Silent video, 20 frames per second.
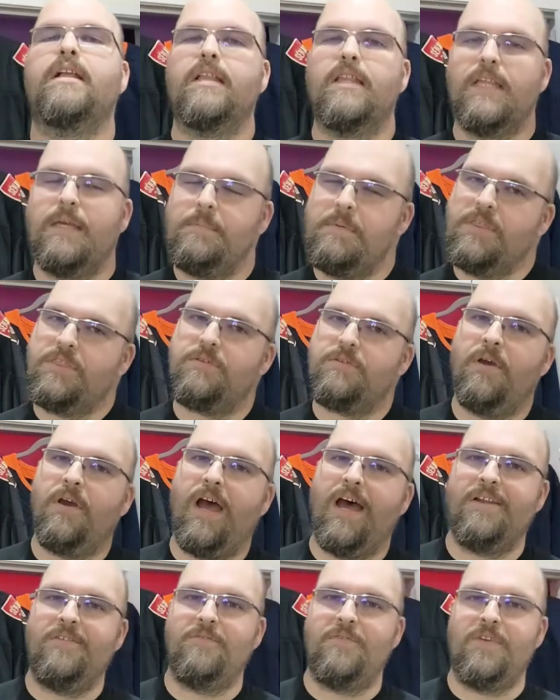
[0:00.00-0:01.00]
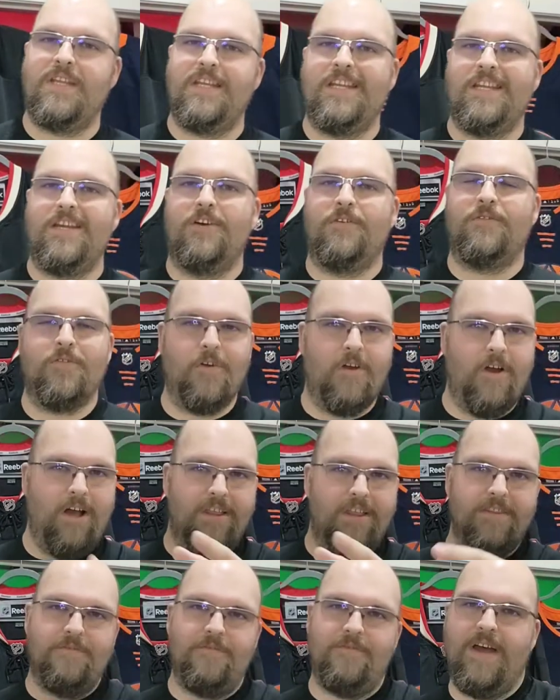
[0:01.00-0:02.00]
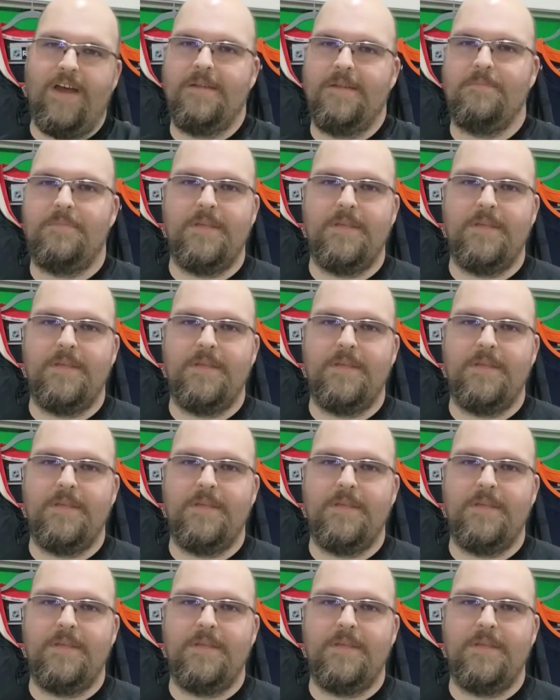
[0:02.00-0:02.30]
Let me throw out a video for all the fine